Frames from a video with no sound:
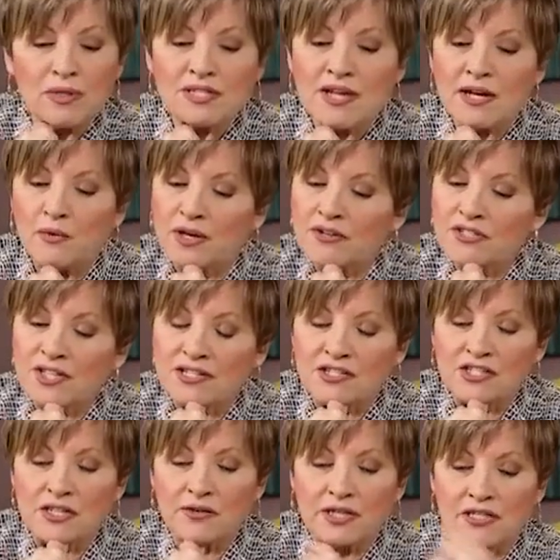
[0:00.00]
will take what you say
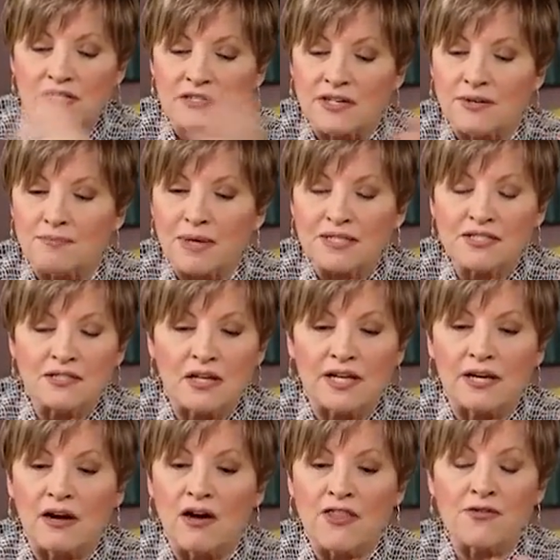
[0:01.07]
seriously. You're best
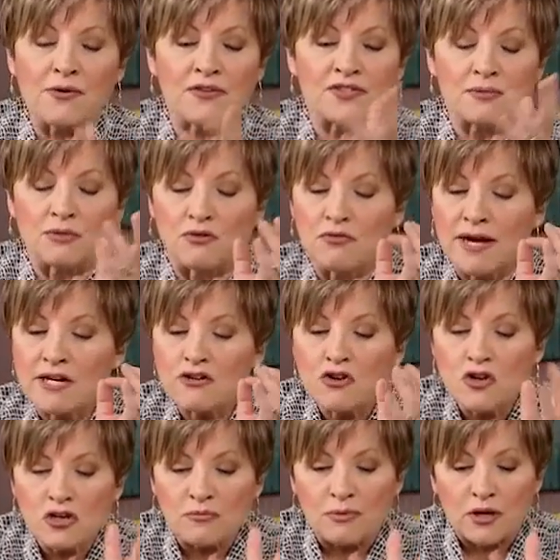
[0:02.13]
selling author of some great
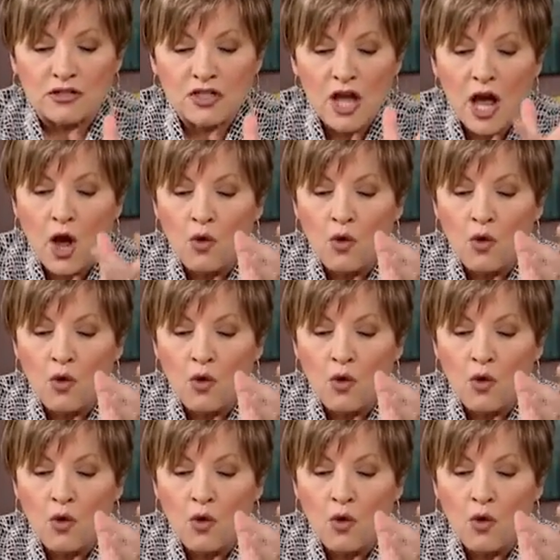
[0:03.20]
cookbooks.